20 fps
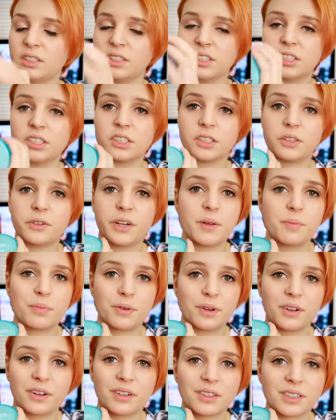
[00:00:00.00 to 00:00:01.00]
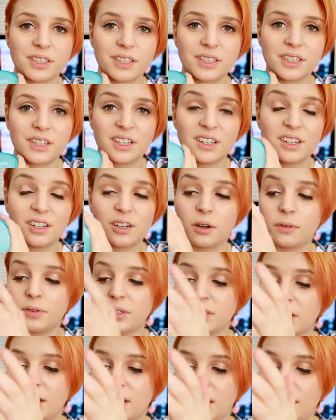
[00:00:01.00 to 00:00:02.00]
this is a great product.
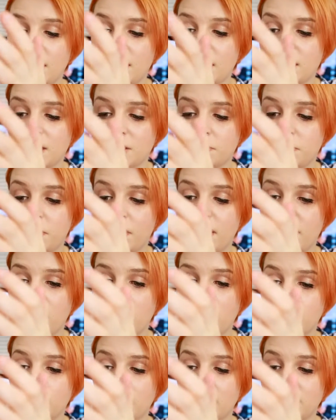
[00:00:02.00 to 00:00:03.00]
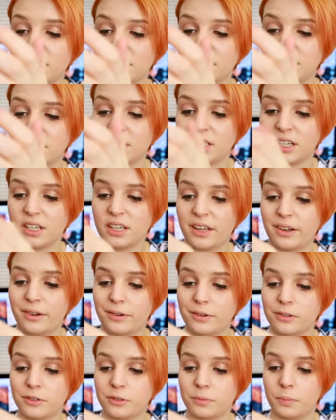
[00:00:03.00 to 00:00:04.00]
Obviously, it is by Herbal Essences, and they
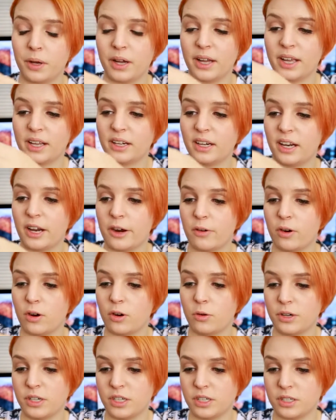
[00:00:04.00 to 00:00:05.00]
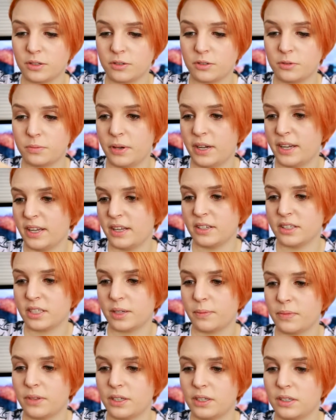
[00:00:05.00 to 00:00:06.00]
are owned by Clairol, which is owned by
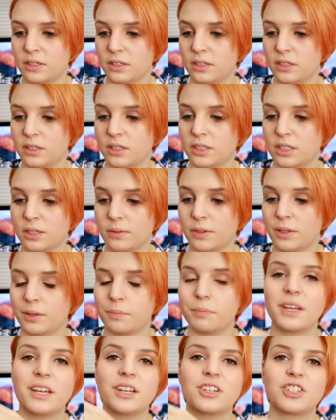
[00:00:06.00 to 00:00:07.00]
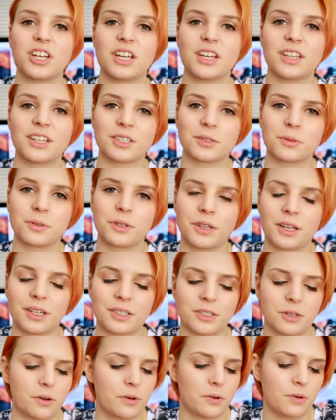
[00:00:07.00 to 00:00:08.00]
something P&G.
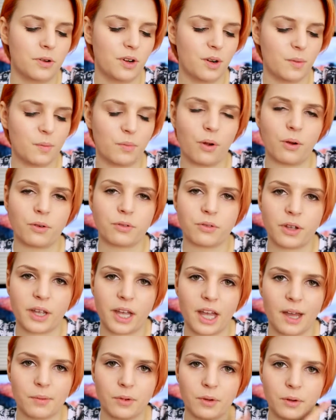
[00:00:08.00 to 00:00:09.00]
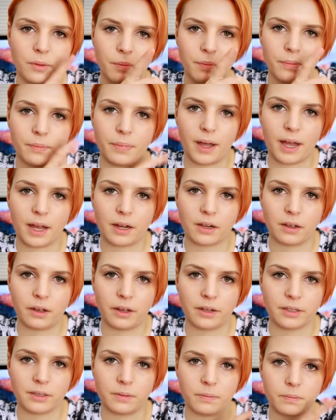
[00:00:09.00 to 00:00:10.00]
That's who. Procter & Gamble. Bad
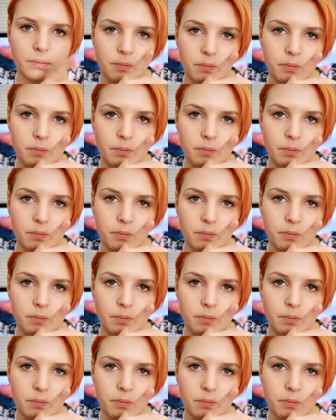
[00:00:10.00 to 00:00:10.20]
guys.